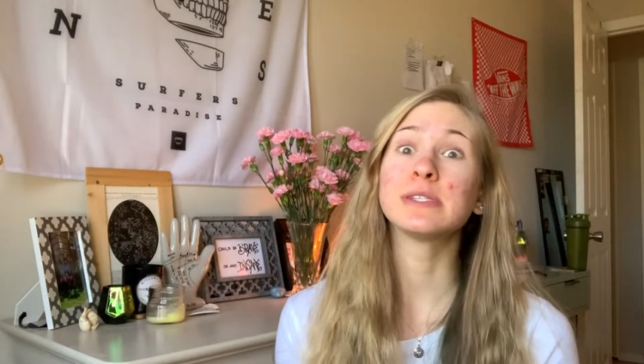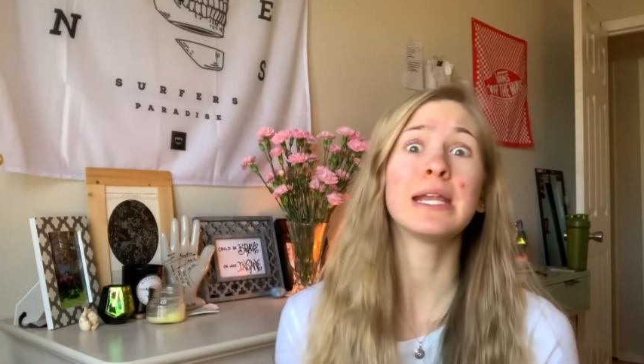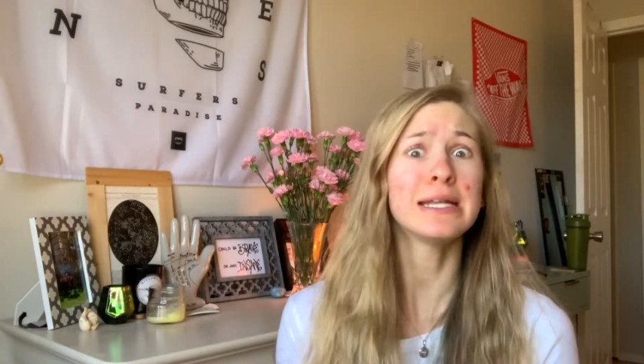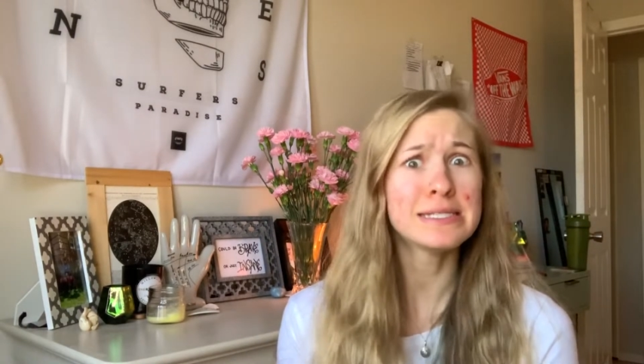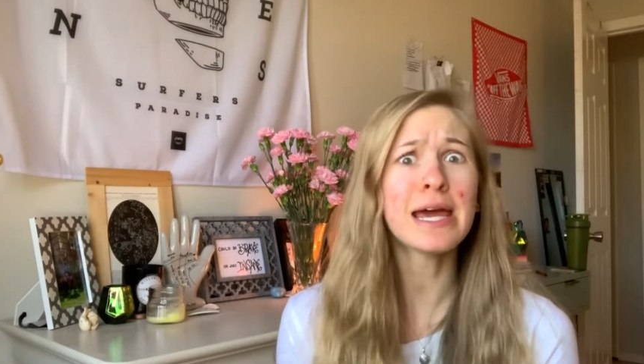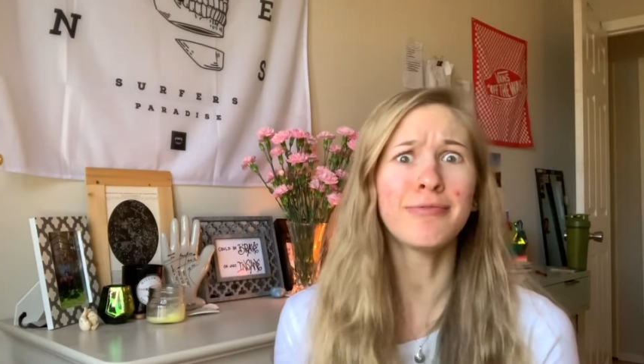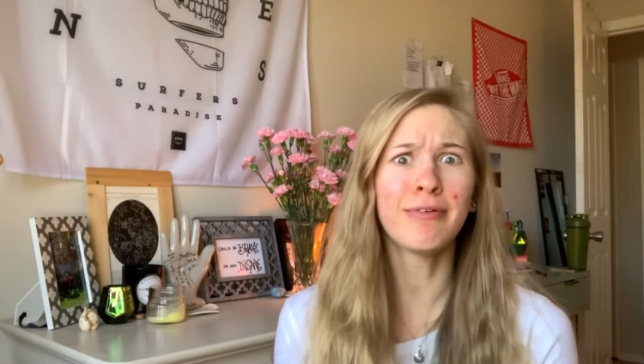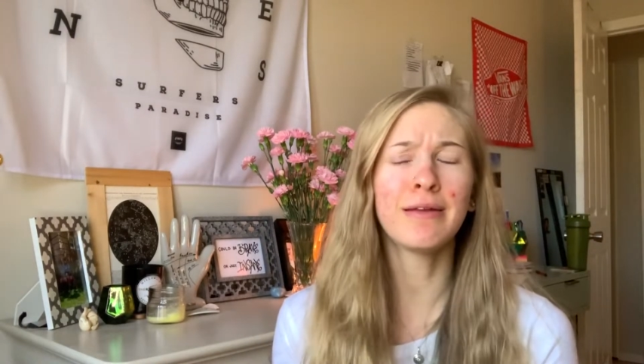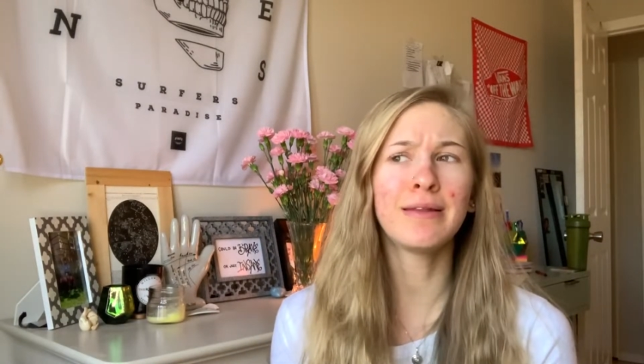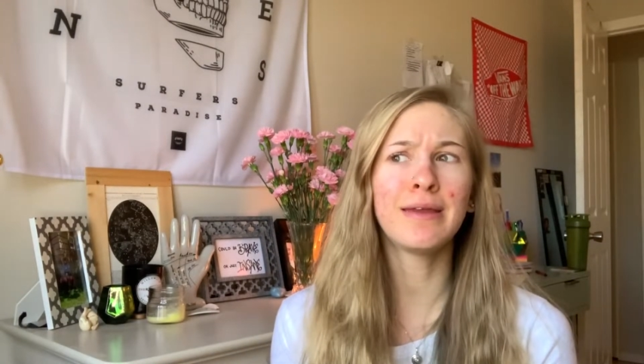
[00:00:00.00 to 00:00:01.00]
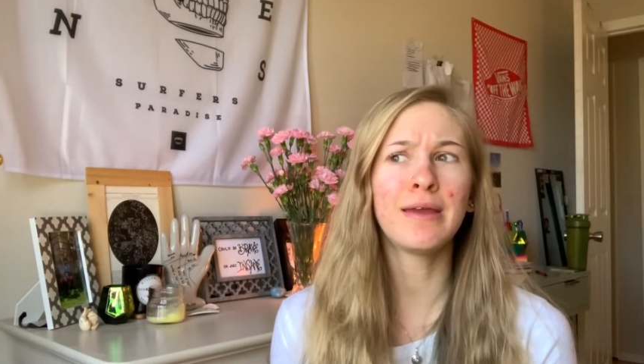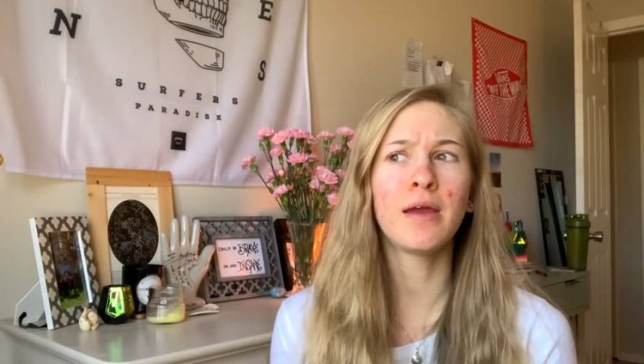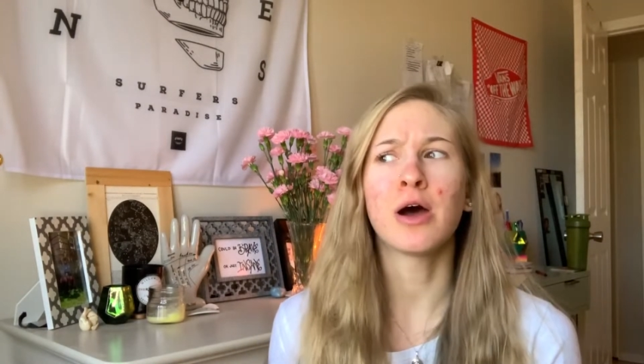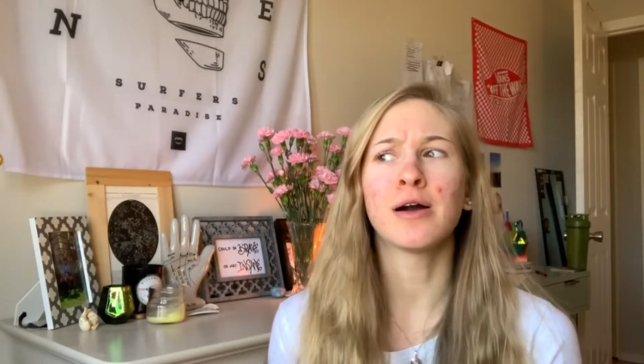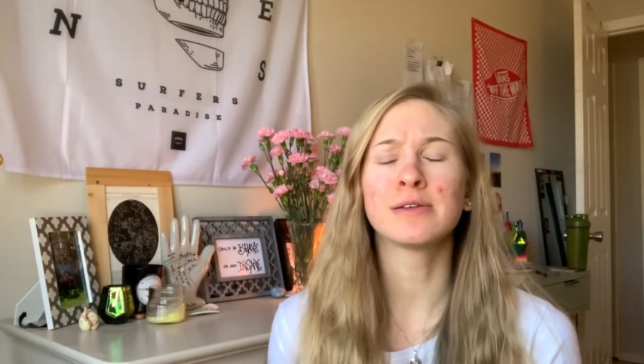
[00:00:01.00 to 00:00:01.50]
and I definitely
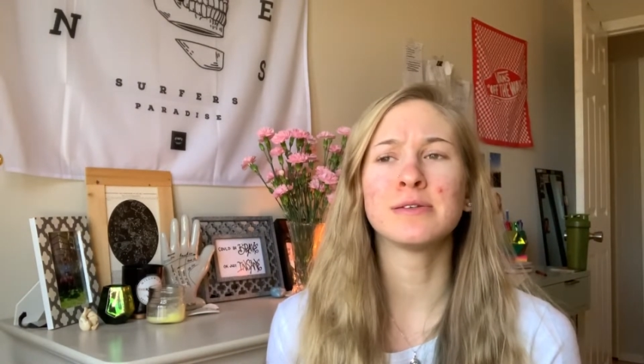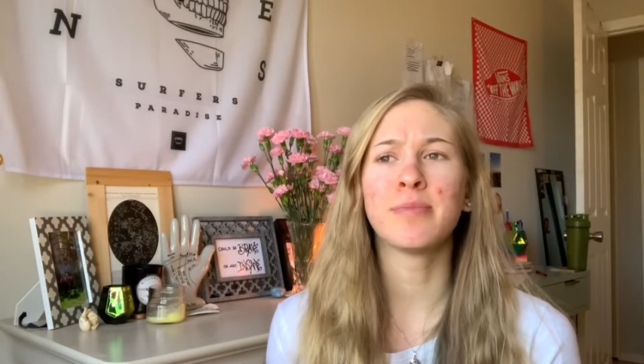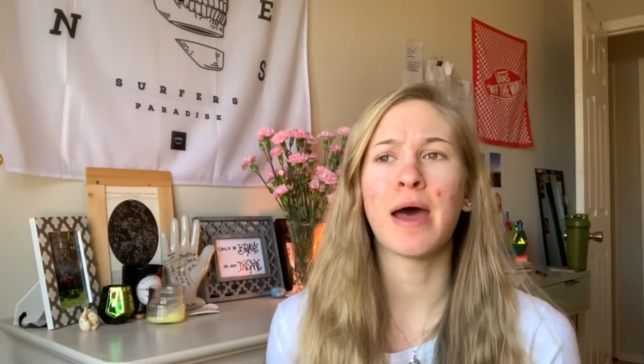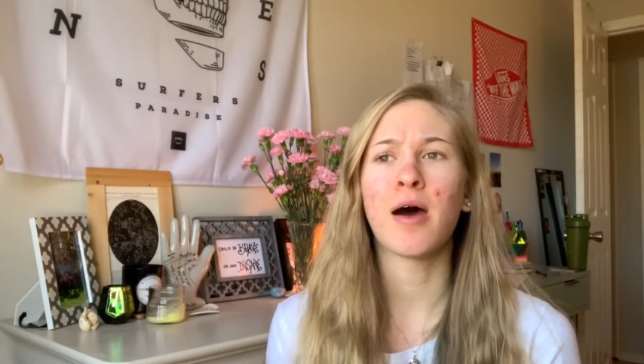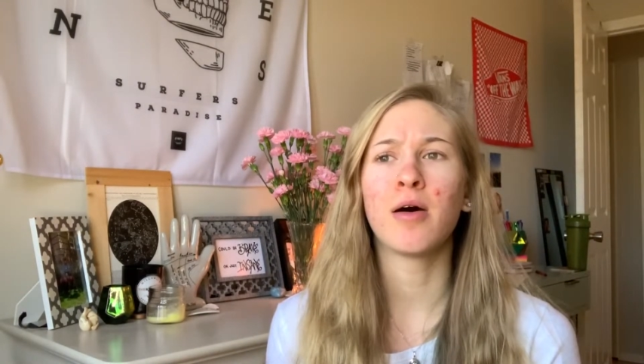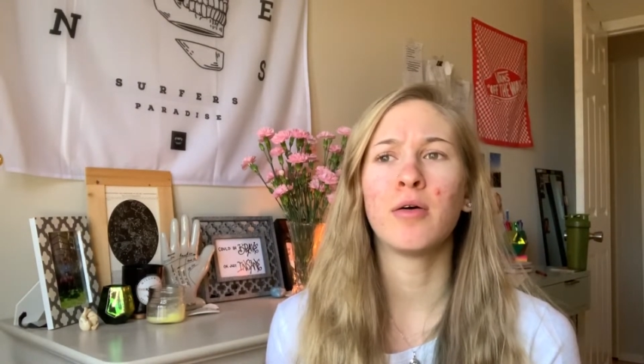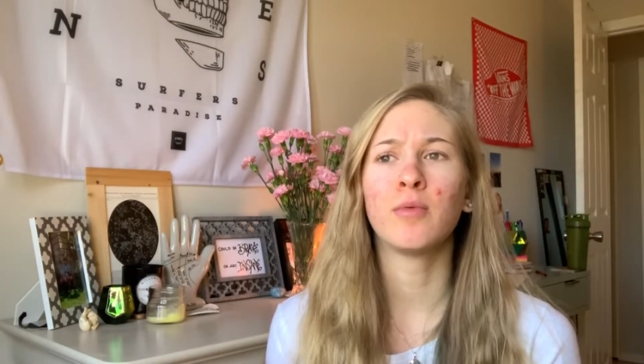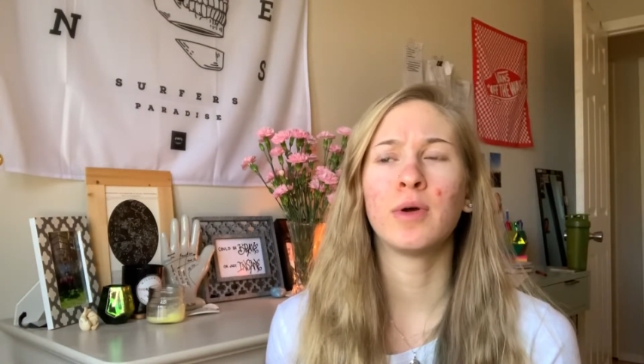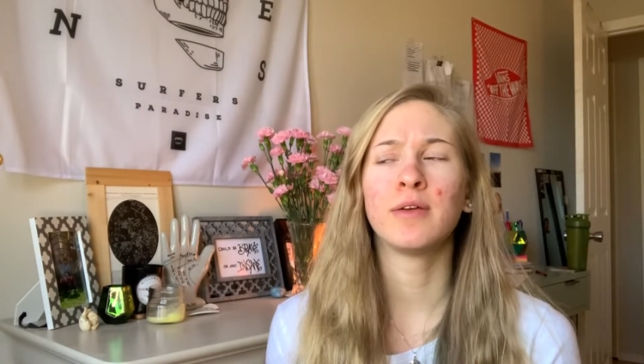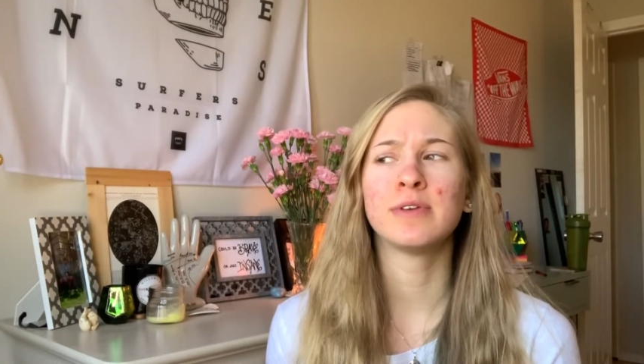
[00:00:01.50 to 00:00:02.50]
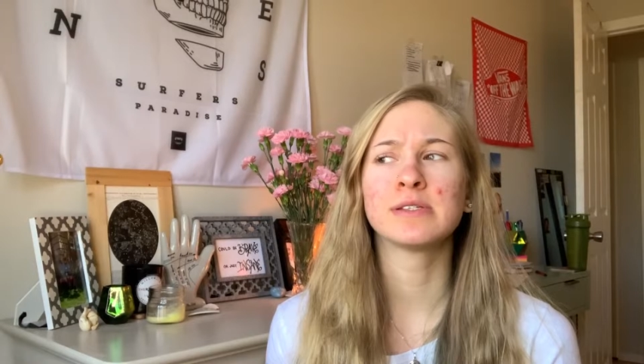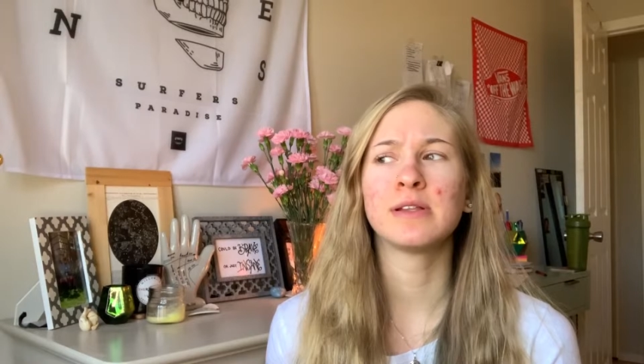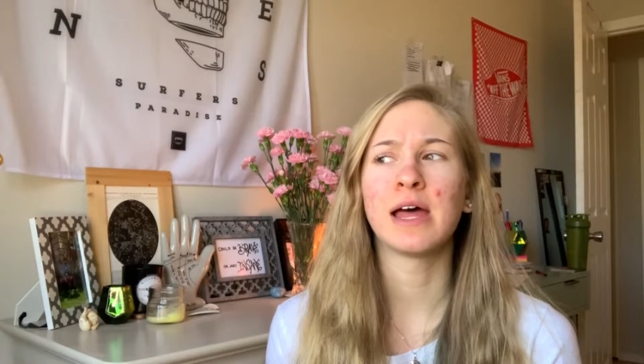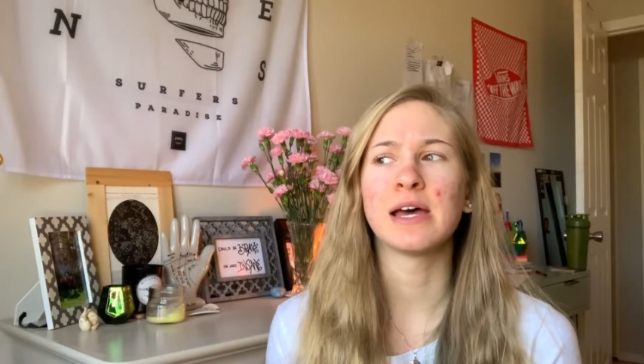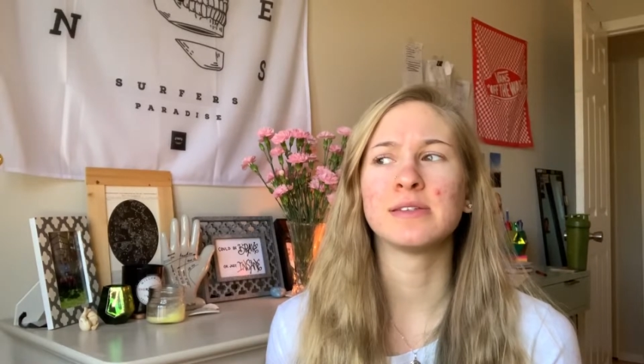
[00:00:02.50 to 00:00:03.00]
talked about one of his
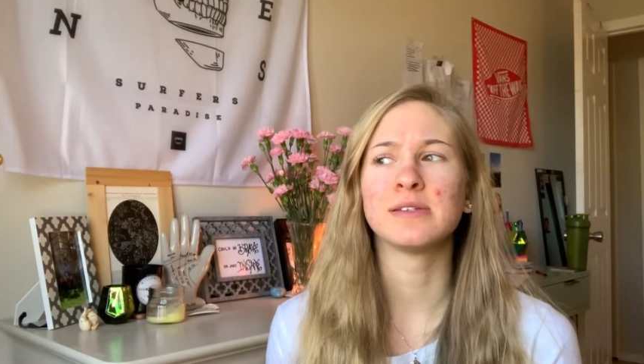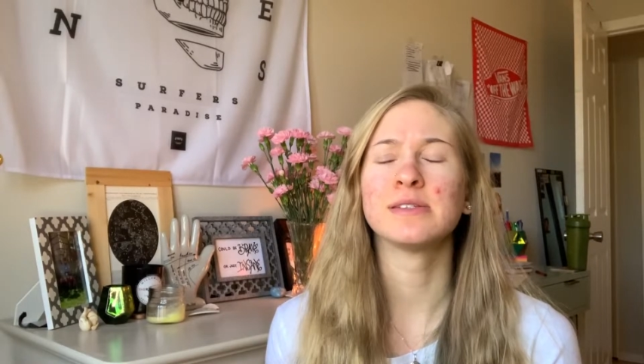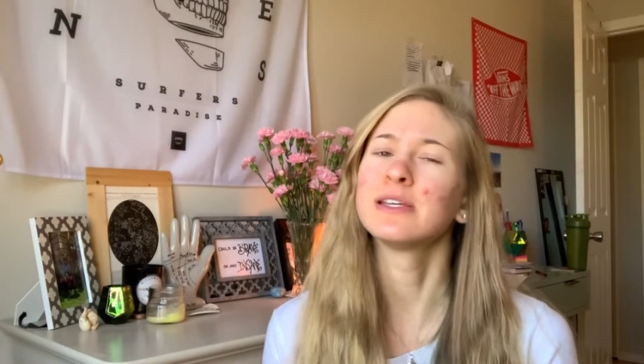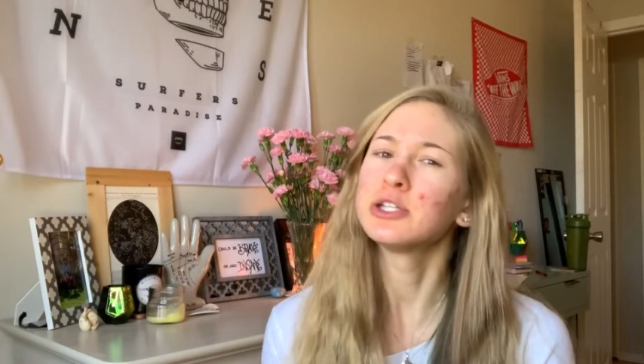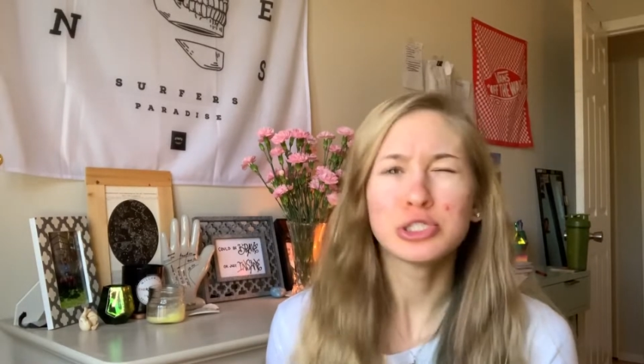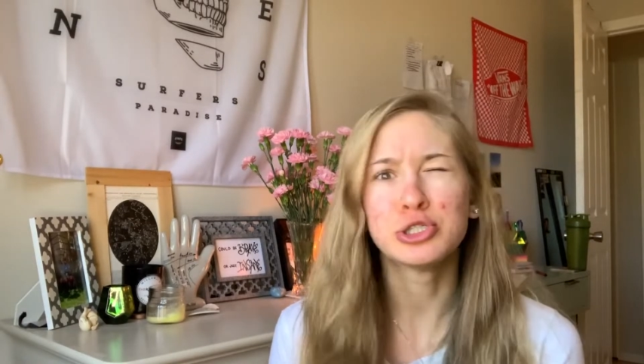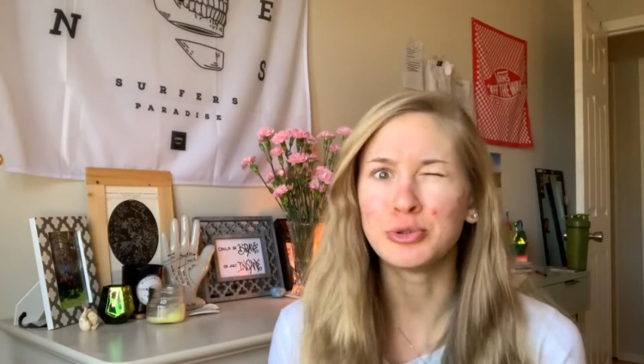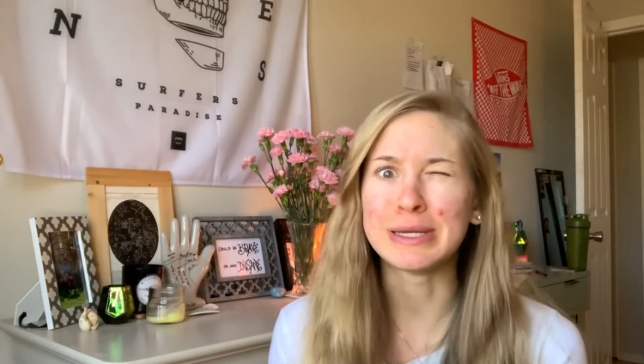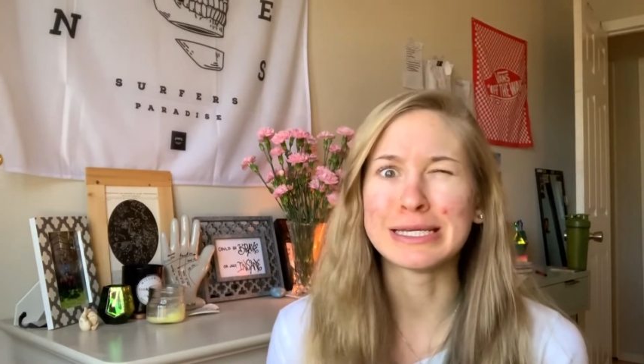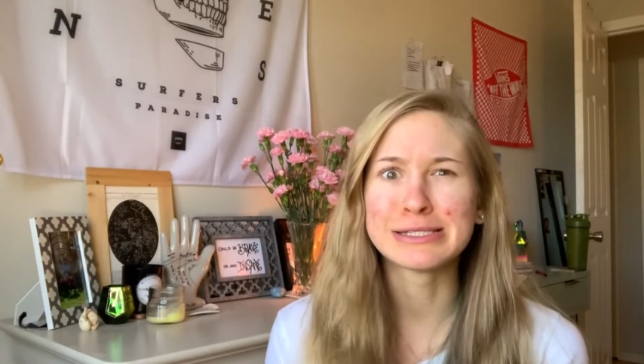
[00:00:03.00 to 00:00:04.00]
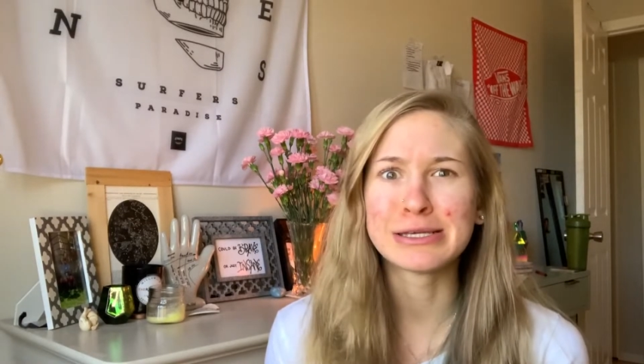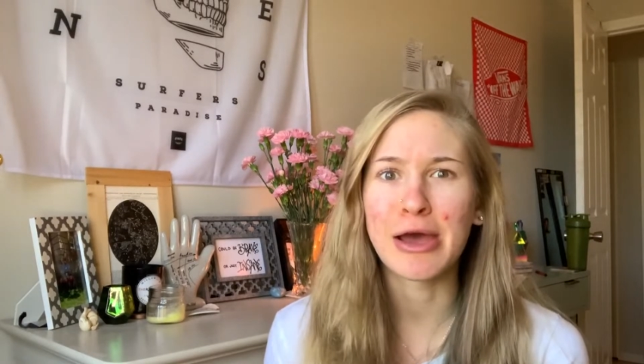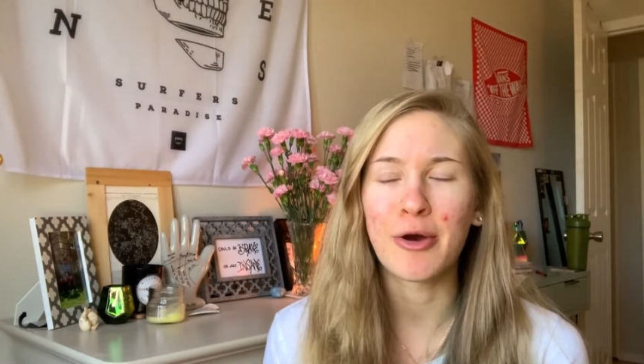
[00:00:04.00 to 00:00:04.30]
classes like two weeks ago. But